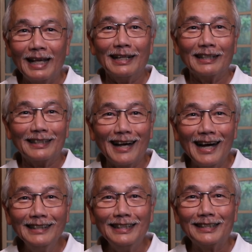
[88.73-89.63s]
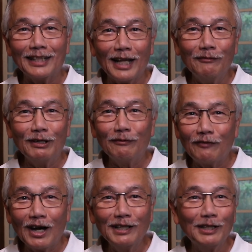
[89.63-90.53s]
and that God is a loving
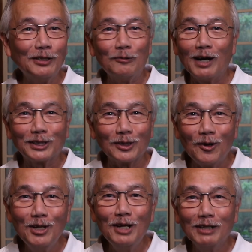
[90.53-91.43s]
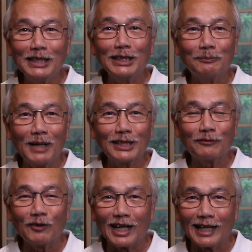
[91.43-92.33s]
Father who wants only what is
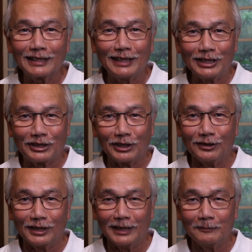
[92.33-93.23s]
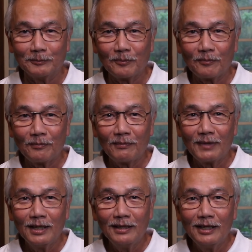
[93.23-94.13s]
best for us, His children.
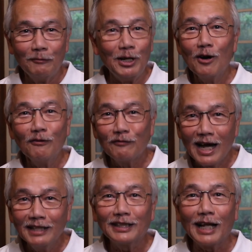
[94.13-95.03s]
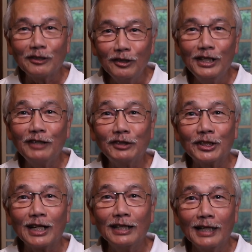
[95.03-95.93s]
We know of God's
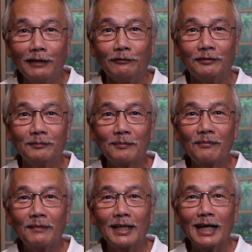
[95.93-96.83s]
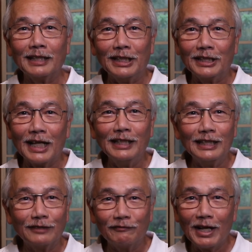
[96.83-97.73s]
unconditional love, as He sent
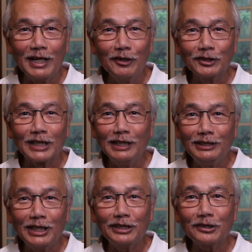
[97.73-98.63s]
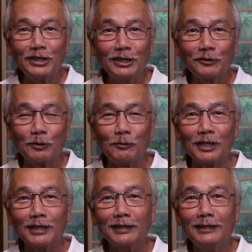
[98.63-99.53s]
His very own Son Jesus into the
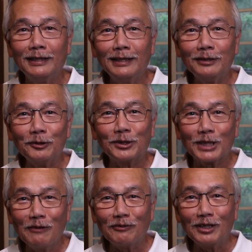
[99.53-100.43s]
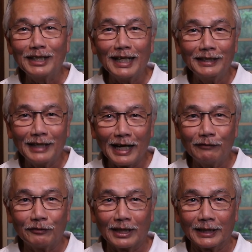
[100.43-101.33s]
world to suffer and
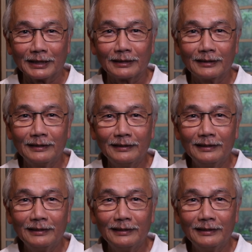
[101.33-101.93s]
die for us.